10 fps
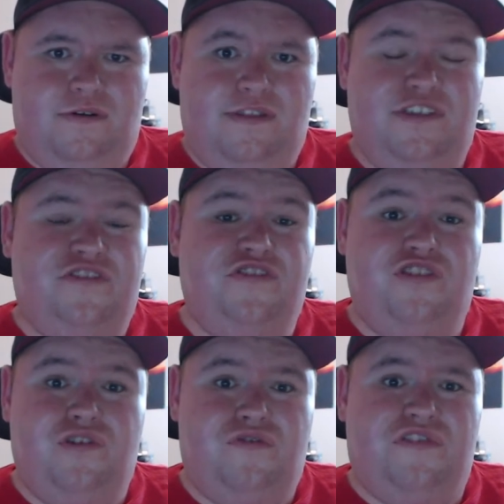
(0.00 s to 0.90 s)
Let's
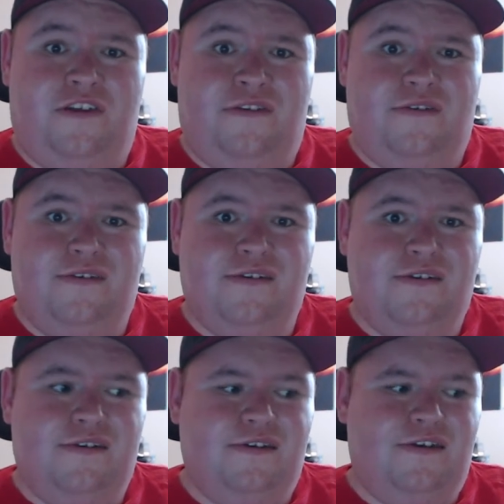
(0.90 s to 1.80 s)
use it.
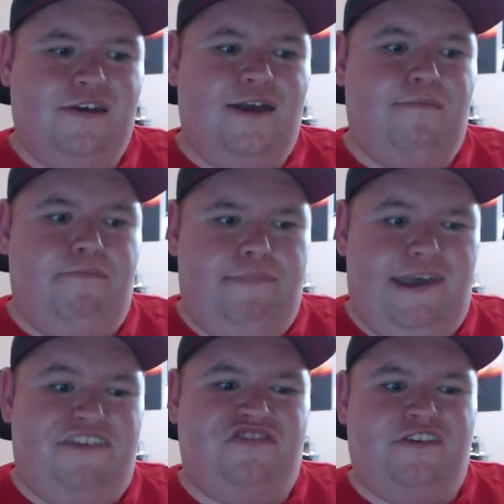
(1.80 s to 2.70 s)

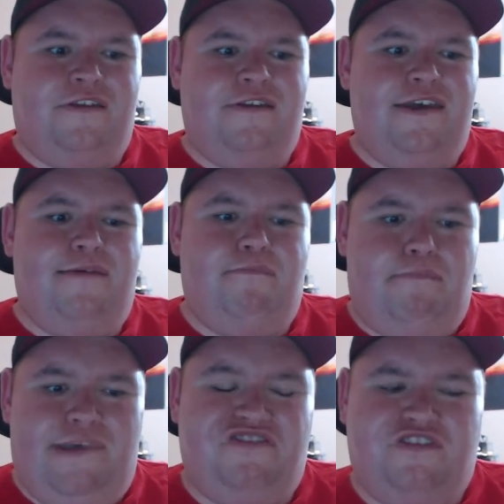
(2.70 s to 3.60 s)
Imagine.
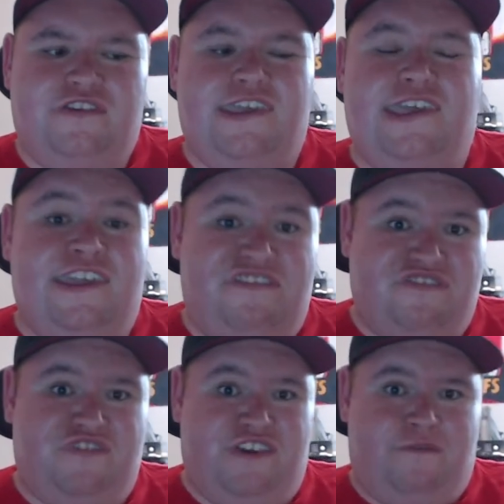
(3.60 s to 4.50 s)
Here's the
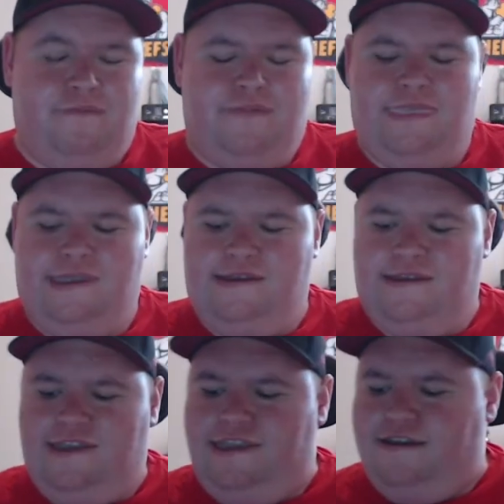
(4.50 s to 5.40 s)
thing.
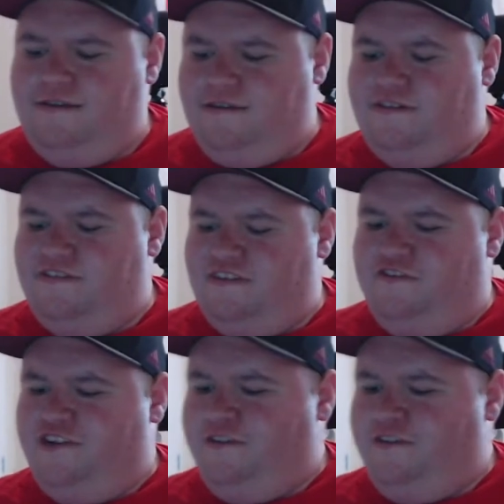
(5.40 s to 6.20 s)
Here is a thing.